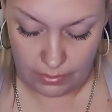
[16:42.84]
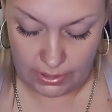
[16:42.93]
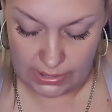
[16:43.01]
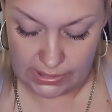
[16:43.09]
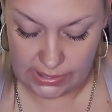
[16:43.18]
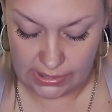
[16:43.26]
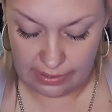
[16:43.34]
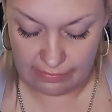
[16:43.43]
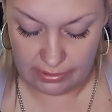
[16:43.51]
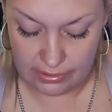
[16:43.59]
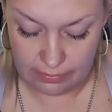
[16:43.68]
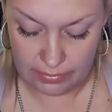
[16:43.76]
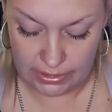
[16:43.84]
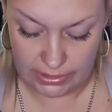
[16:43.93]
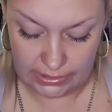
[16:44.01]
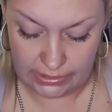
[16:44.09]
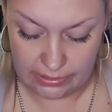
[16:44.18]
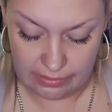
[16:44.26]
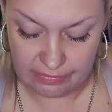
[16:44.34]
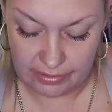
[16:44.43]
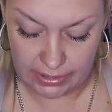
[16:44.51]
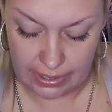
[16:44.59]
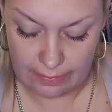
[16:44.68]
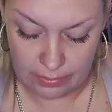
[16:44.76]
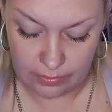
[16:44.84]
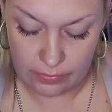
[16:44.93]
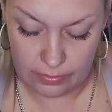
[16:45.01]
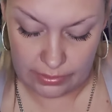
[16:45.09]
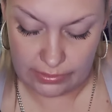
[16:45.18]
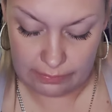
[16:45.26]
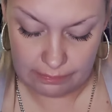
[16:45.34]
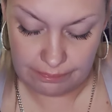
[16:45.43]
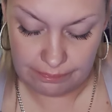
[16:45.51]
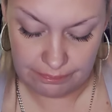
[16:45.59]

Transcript: Why is love on the brain here for Capricorn?